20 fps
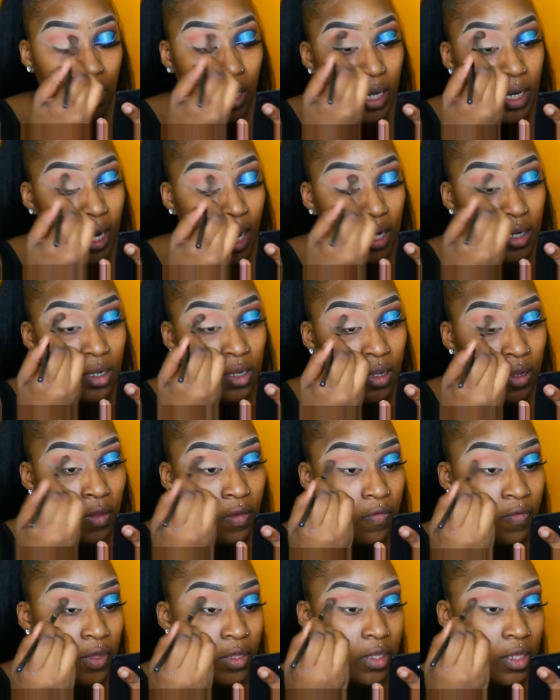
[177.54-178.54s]
And I
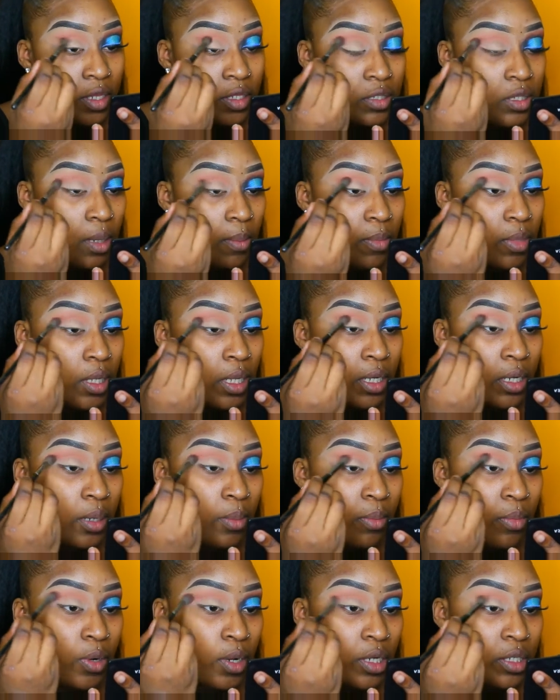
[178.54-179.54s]
love this
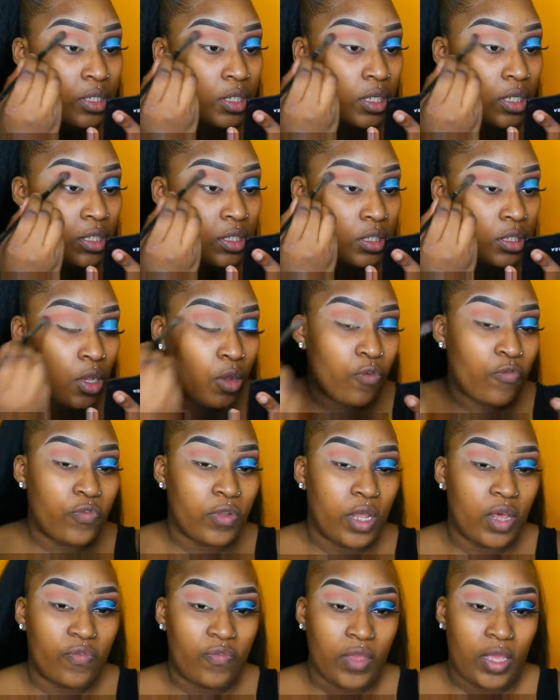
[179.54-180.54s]
blending brush. It's so
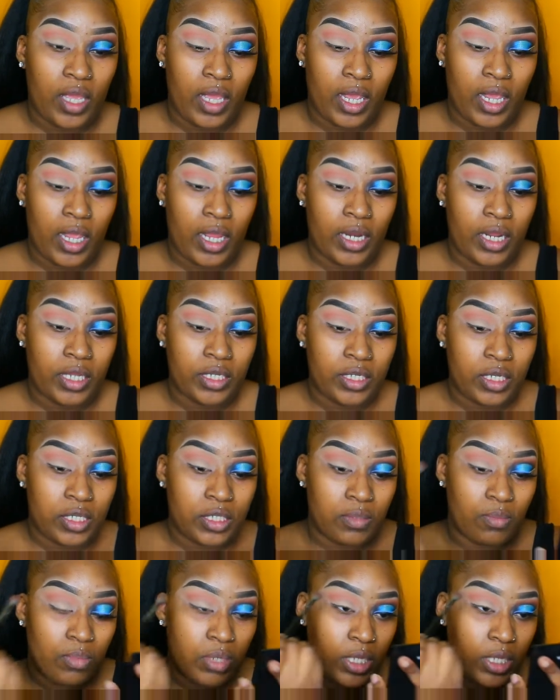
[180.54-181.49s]
fluffy and it just